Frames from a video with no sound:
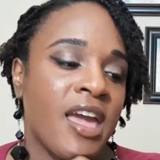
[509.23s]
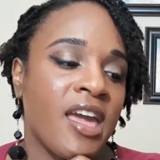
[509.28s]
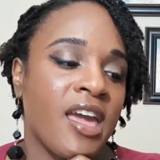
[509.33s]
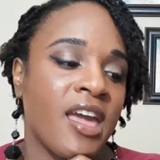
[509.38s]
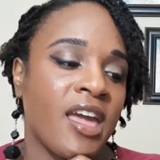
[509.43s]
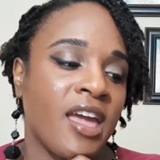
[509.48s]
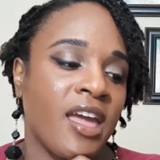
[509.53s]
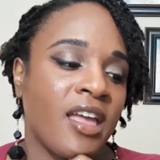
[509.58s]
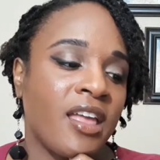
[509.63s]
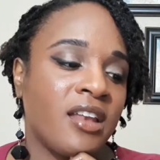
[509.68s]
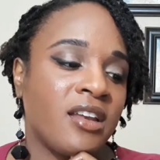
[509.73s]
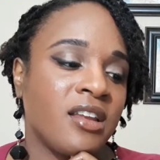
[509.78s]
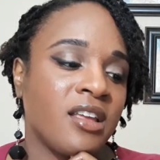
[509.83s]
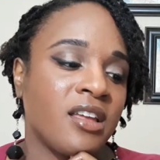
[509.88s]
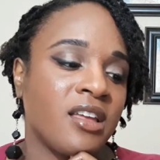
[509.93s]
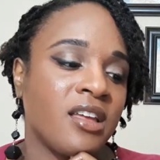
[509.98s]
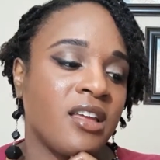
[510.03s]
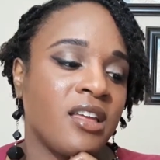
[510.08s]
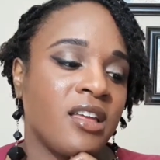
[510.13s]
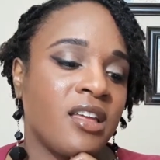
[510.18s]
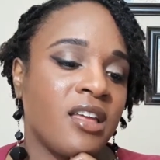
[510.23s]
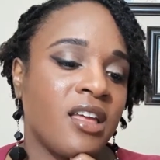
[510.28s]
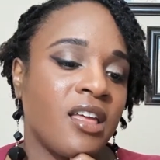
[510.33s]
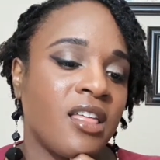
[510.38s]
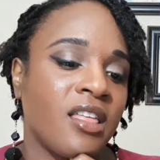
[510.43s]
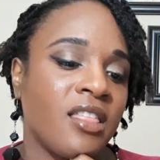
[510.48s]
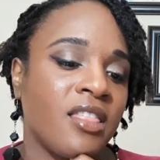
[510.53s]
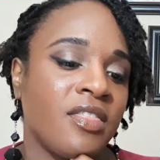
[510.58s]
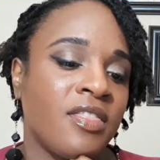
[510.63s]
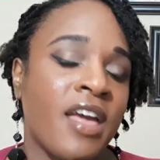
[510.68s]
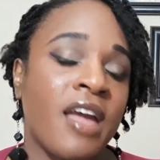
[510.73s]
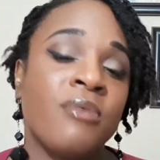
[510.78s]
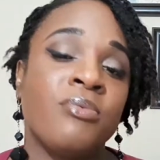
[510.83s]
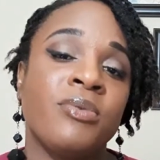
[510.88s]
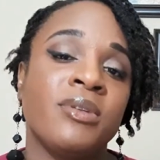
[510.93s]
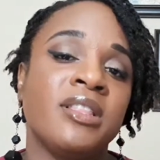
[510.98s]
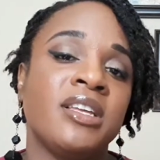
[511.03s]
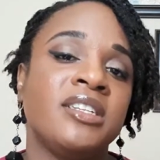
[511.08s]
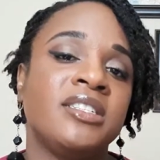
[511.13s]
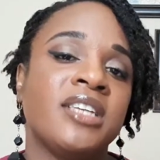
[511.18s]
And that
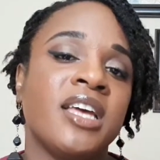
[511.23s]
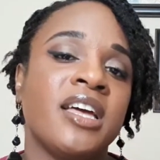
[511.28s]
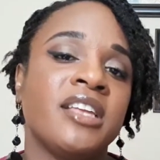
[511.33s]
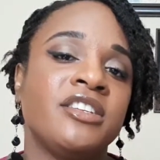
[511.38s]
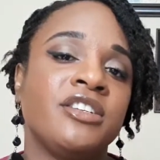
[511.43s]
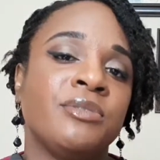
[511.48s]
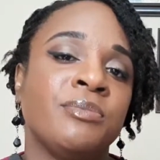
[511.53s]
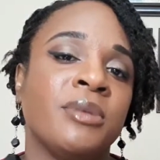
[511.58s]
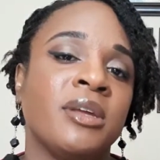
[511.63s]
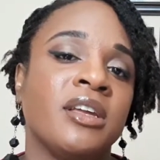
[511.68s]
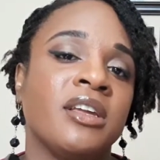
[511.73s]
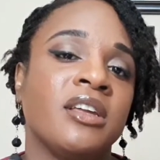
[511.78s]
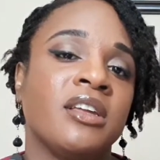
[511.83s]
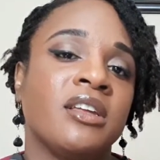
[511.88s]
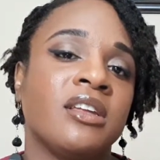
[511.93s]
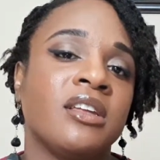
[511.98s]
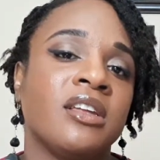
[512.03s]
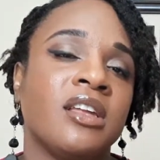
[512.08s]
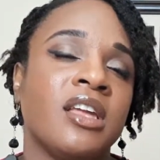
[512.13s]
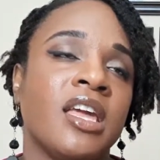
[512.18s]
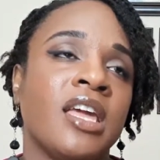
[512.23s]
really touched me.